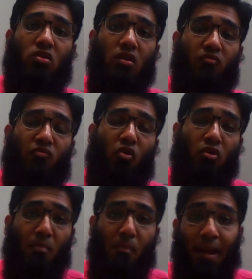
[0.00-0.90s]

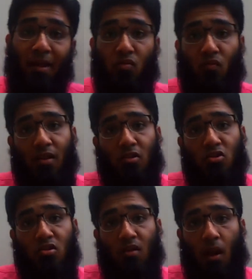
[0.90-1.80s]
GeForce Maxwell
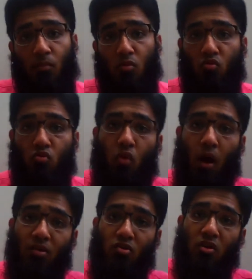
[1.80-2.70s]

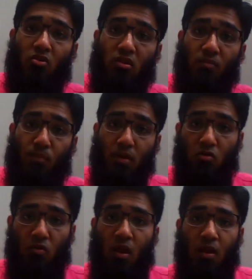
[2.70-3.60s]
GM200
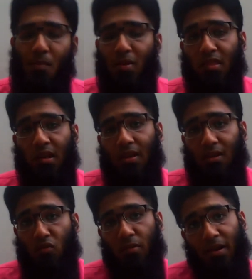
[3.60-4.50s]
GPU. Basically,
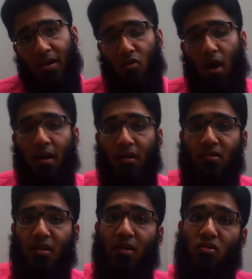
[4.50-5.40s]
it will be a new
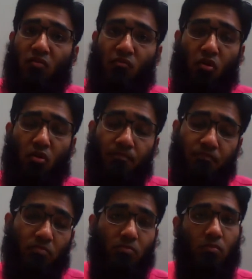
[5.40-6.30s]
architecture for
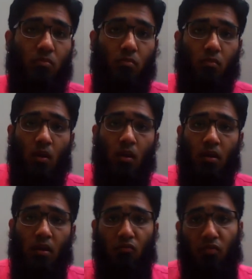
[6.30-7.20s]

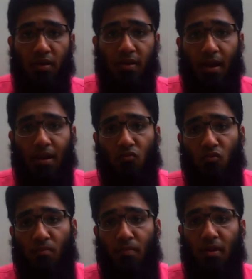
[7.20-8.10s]
Nvidia. It
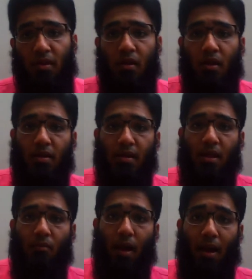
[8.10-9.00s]
will be
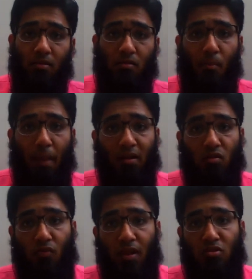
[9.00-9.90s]
named as
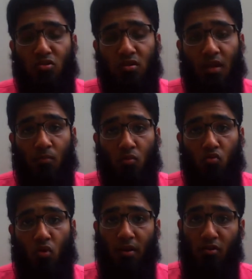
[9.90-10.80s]
Maxwell
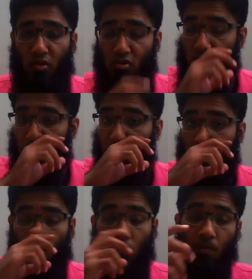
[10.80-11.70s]
GM200
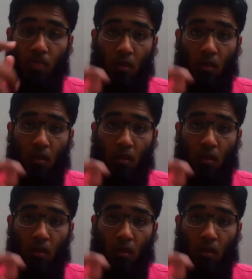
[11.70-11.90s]
GPU.